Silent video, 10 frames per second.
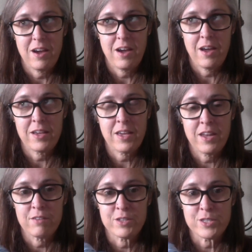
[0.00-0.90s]
I
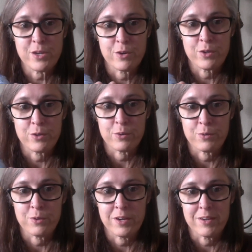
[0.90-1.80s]
can't even tell
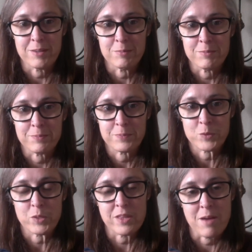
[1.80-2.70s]
you
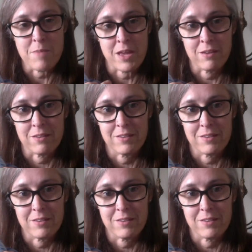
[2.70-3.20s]
what that meant.